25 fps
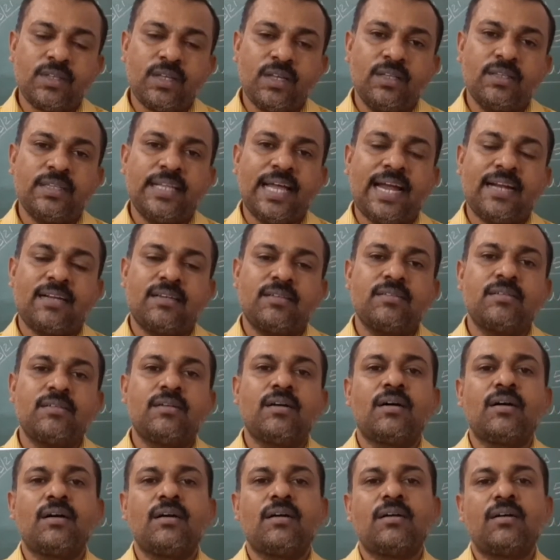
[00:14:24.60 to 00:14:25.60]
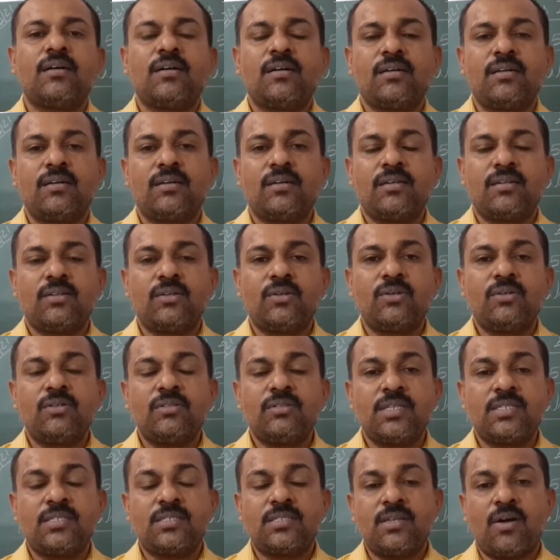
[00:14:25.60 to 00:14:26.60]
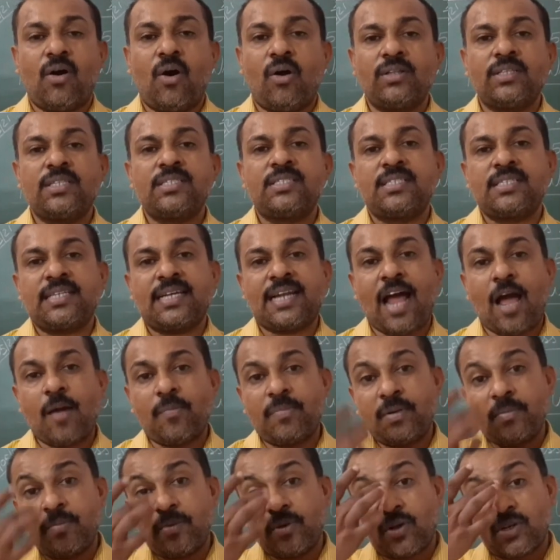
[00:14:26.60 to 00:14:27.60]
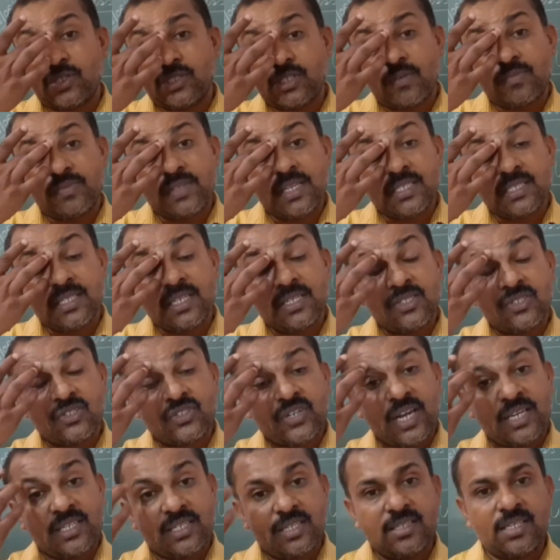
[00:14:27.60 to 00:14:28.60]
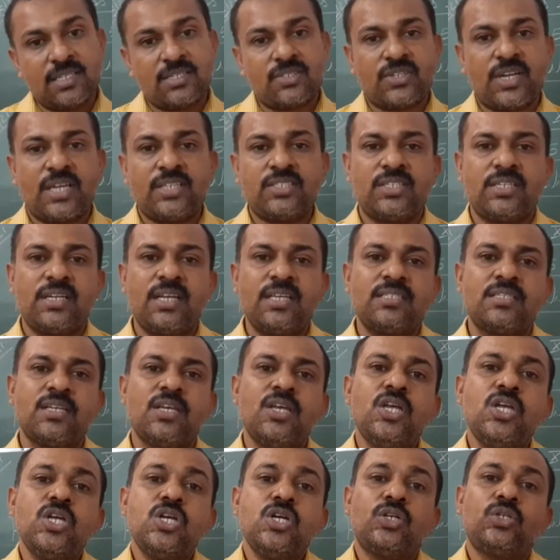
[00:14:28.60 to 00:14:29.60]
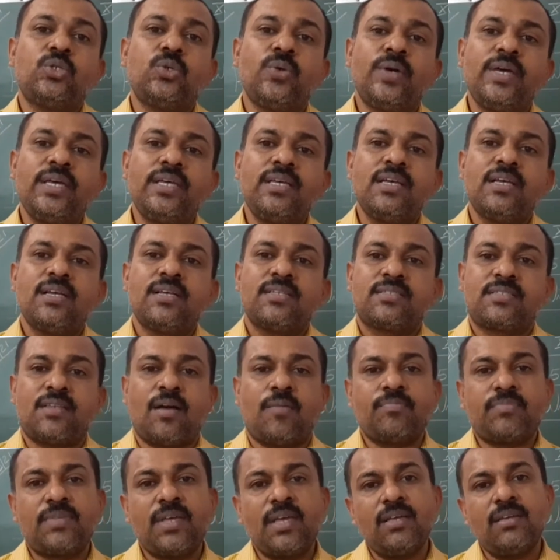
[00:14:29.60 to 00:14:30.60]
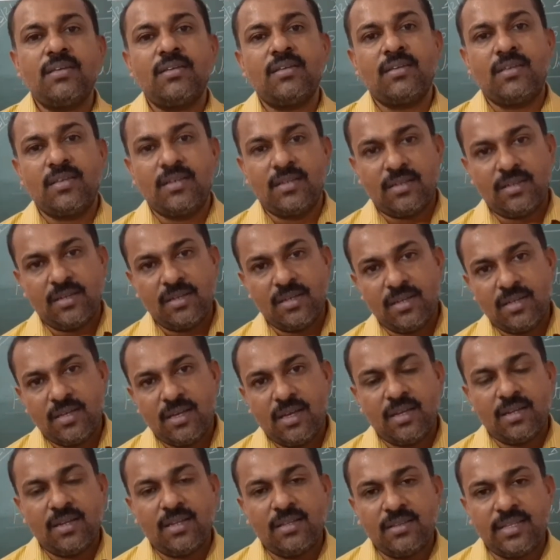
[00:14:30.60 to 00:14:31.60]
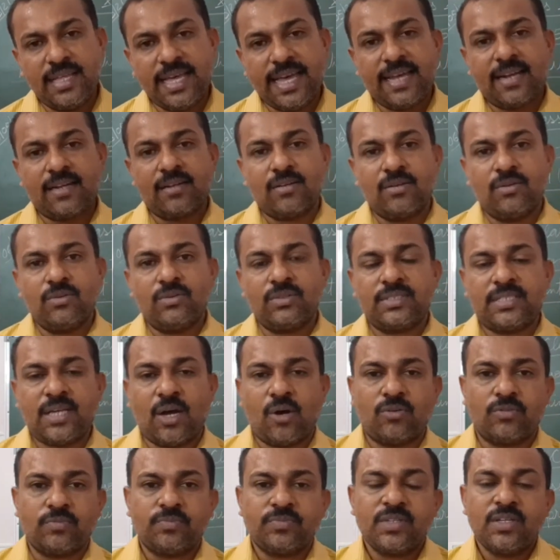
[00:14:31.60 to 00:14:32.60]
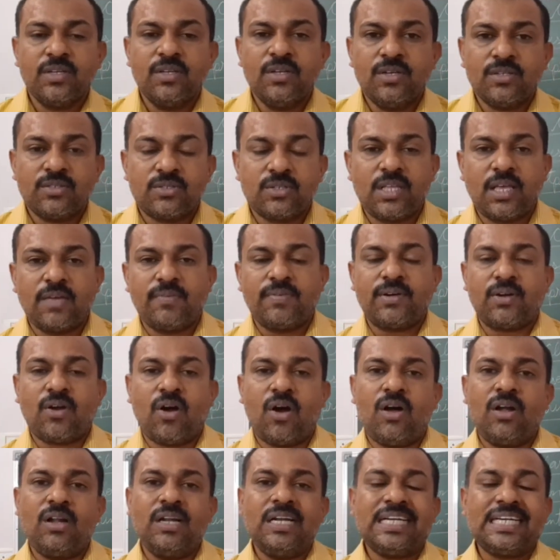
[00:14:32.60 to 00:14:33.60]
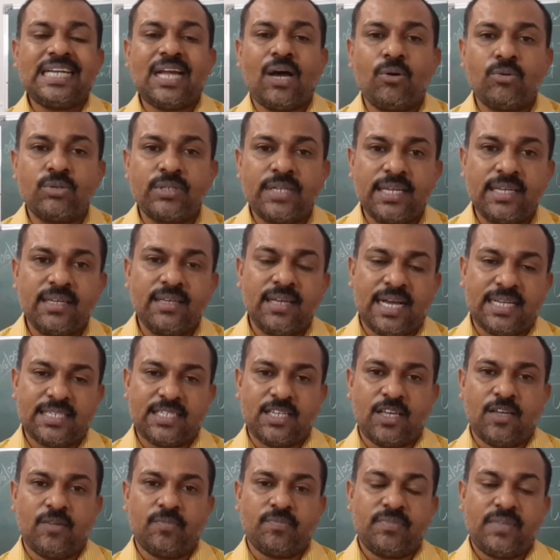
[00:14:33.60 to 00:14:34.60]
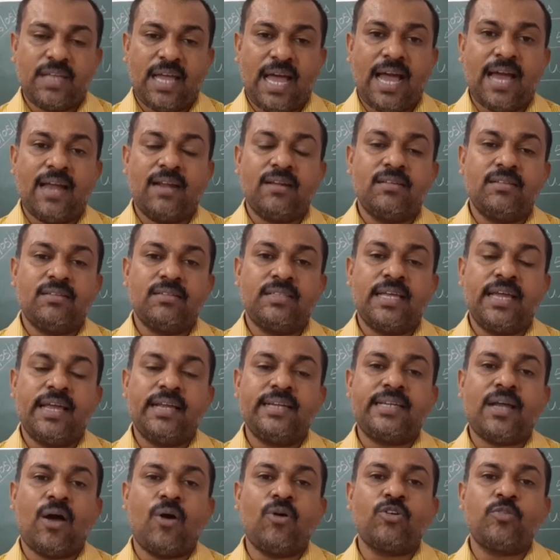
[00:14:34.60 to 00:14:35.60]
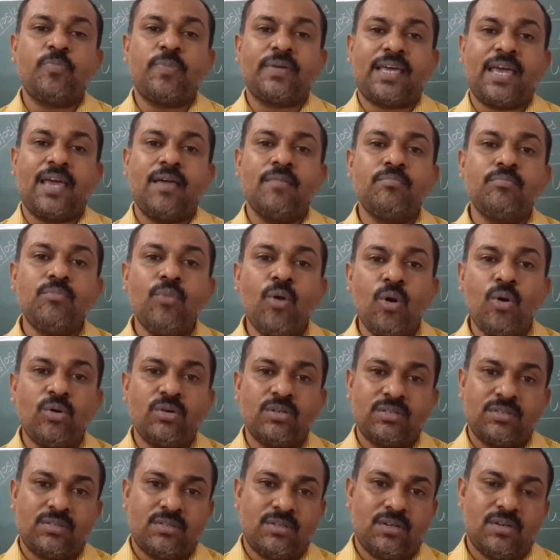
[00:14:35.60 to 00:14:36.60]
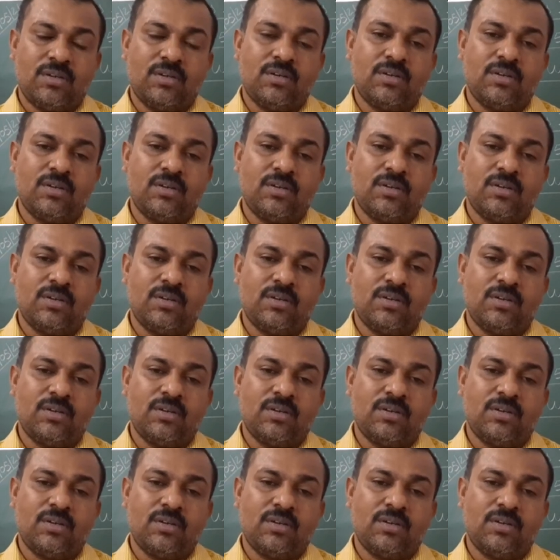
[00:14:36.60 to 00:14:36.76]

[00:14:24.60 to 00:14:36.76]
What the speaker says: that all these things are happening because of this stranger. This stranger is doing something here in their town. So they were all doubting at him, and their doubt became more